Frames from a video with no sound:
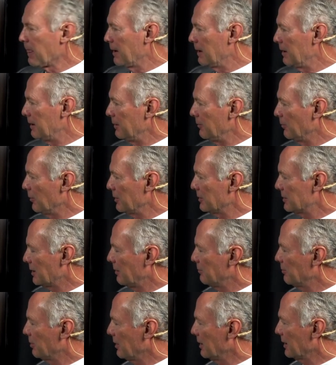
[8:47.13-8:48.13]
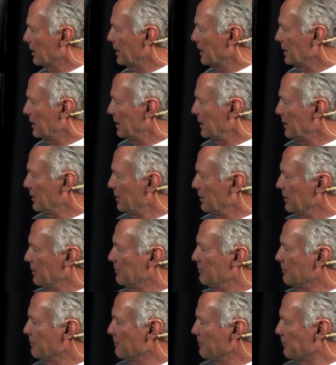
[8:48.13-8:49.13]
And then once I plug it in the
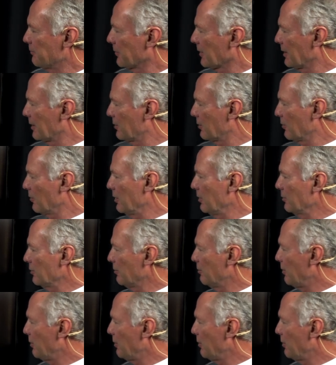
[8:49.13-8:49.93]
coronal